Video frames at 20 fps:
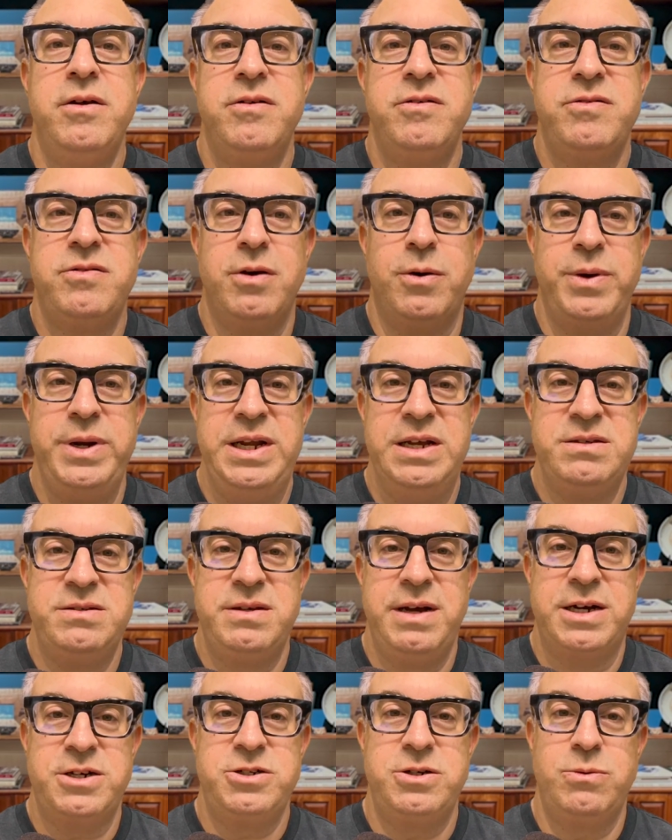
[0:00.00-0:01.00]
So in this
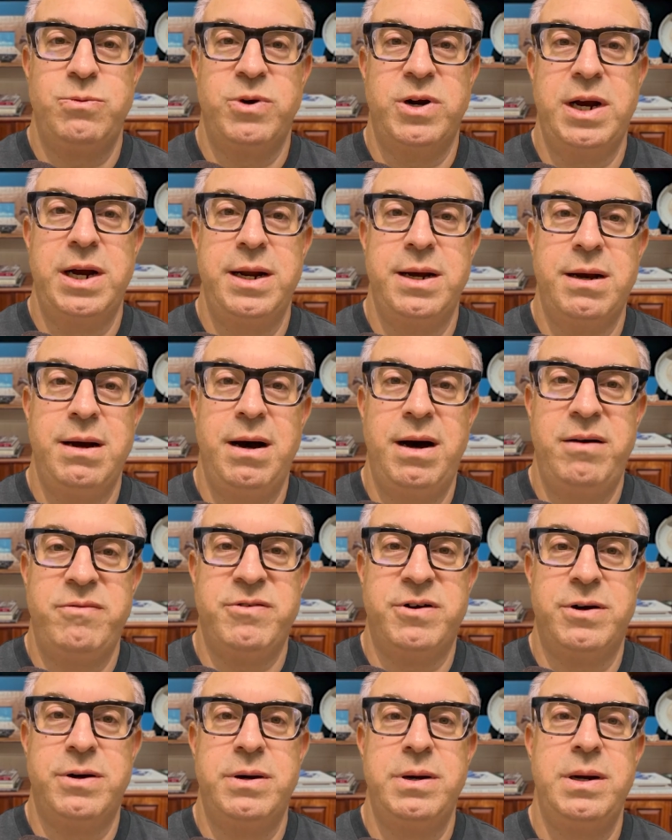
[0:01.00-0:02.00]
section, we're going to
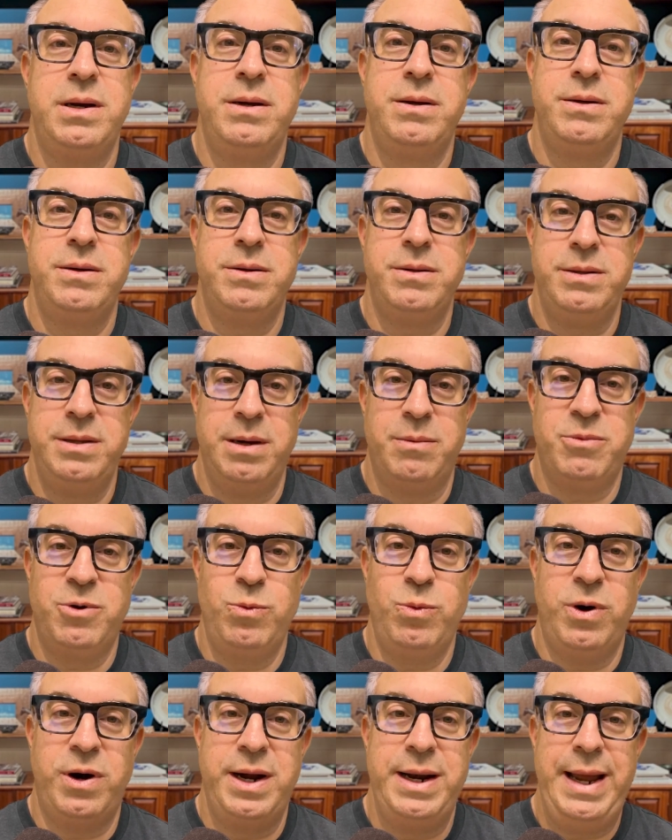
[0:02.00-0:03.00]
cover number
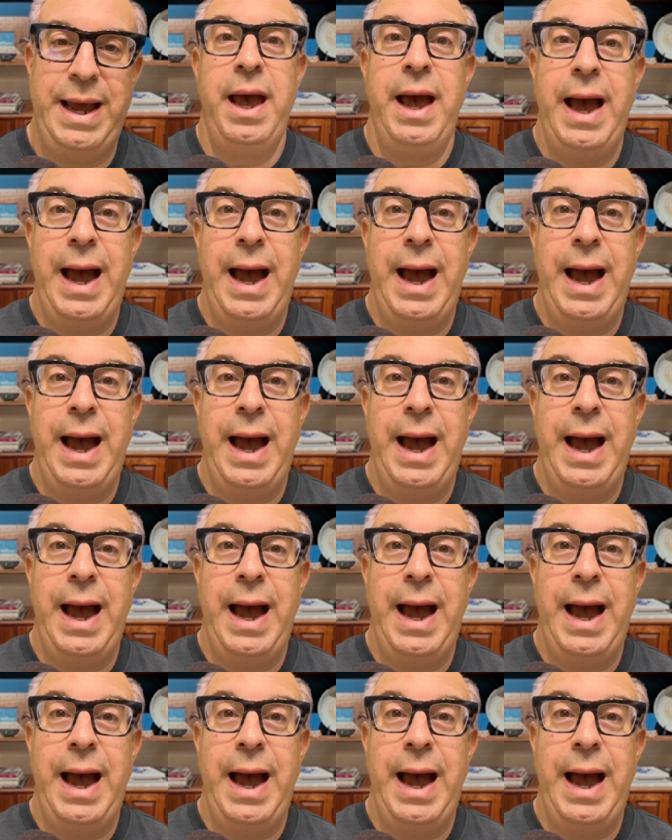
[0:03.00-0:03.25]
1,